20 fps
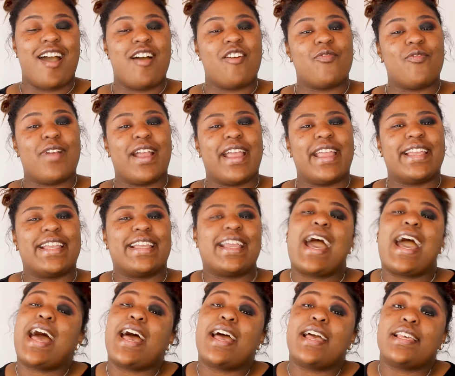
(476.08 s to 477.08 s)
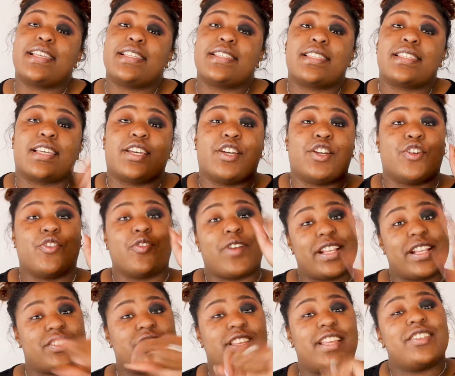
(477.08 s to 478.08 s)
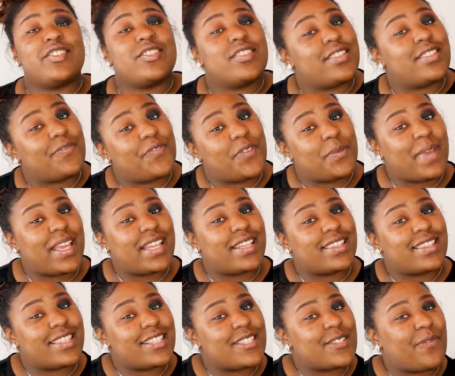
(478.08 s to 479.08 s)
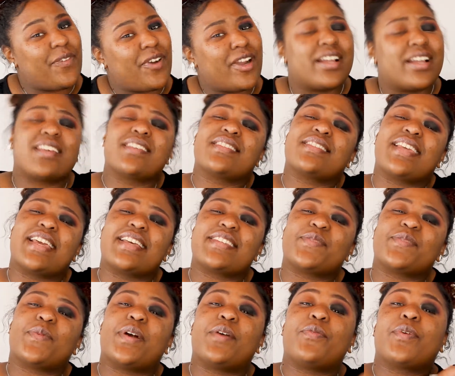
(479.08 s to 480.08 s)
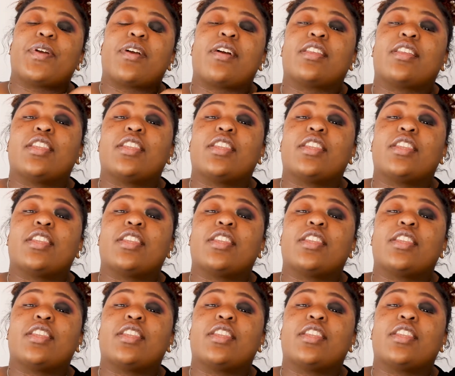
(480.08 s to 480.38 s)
All right, guys, congratulations if you made it this far, because guess what?